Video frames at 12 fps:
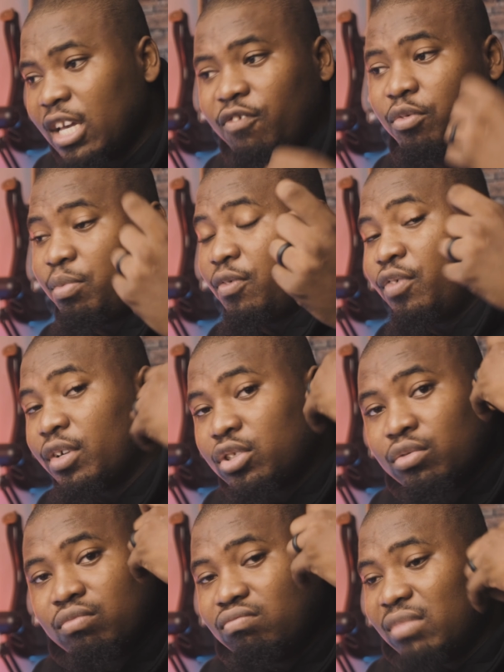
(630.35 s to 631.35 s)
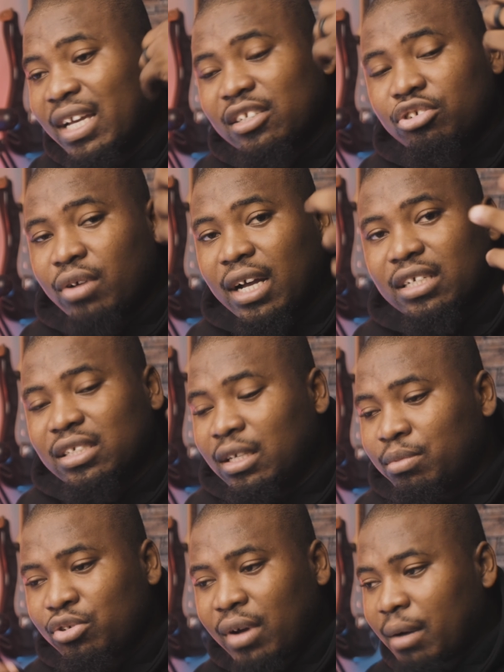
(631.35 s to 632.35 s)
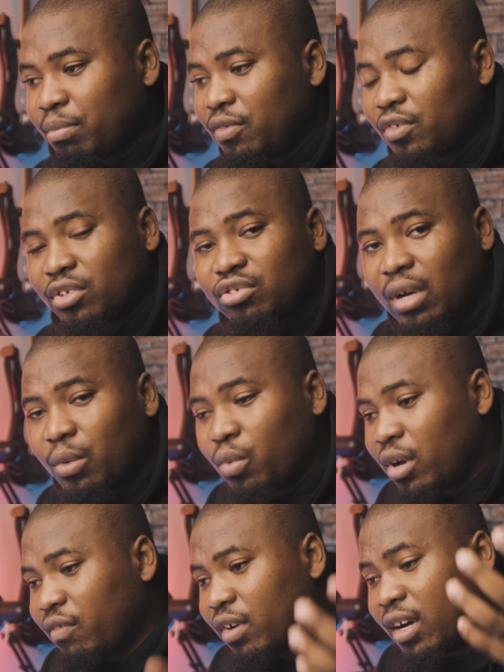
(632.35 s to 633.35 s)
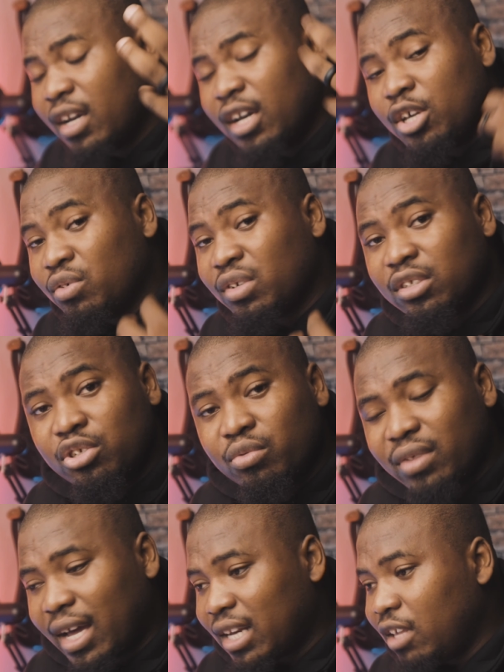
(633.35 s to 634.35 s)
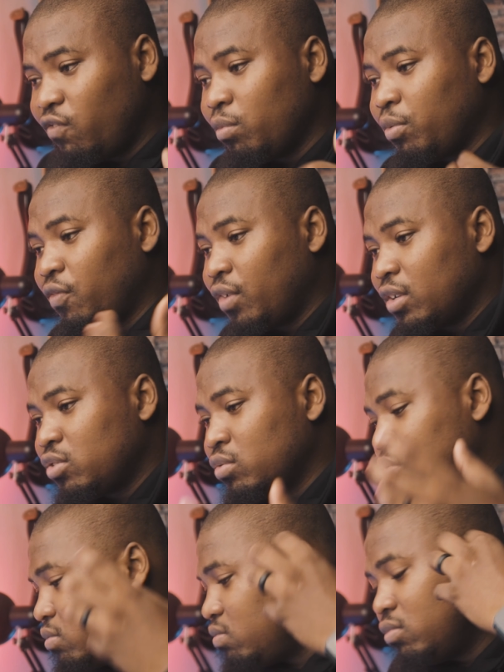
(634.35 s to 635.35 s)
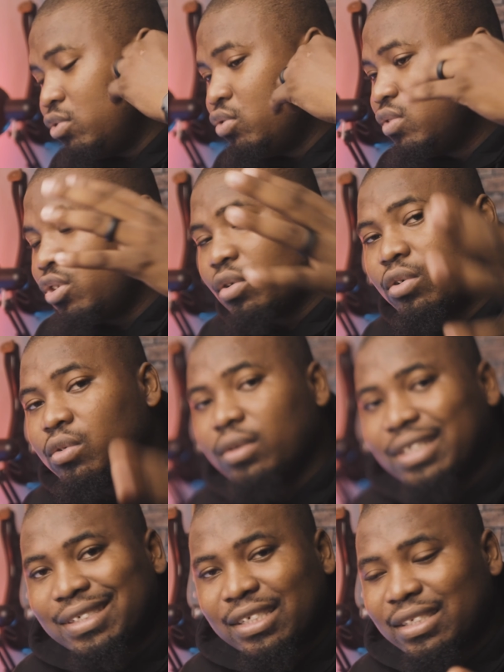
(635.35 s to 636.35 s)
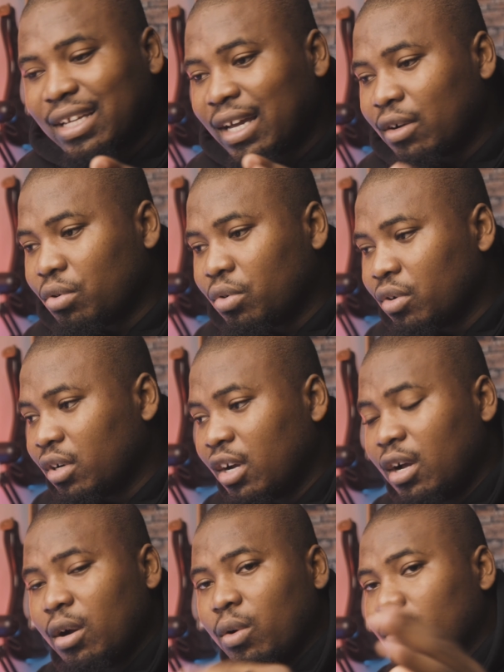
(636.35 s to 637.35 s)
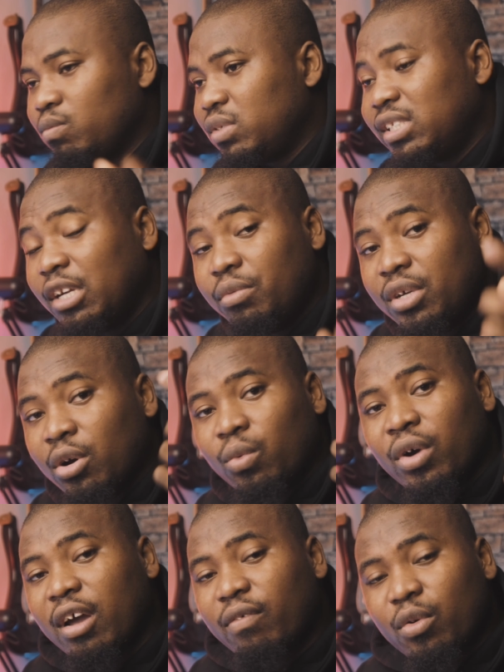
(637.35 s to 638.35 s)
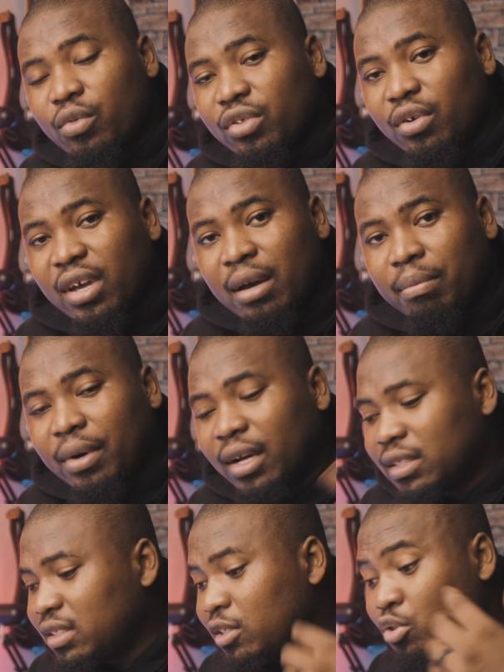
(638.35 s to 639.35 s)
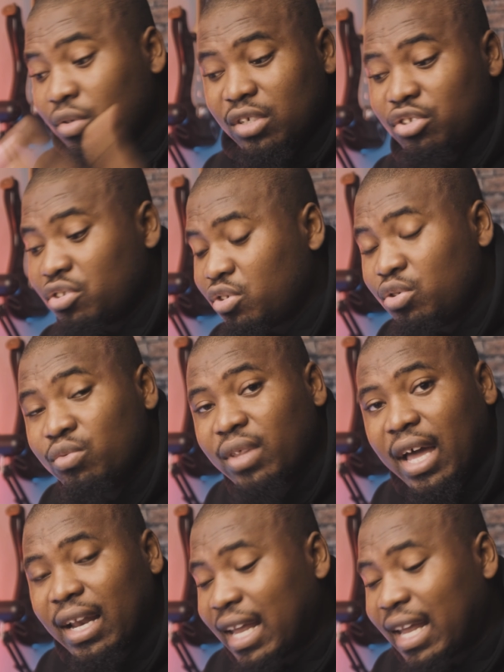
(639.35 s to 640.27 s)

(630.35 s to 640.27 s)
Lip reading: If you prefer to next track, skip track, previous track, whatever, you can do that. If you prefer to use your Google Assistant or Siri or whatever with your earbuds, you can just do that.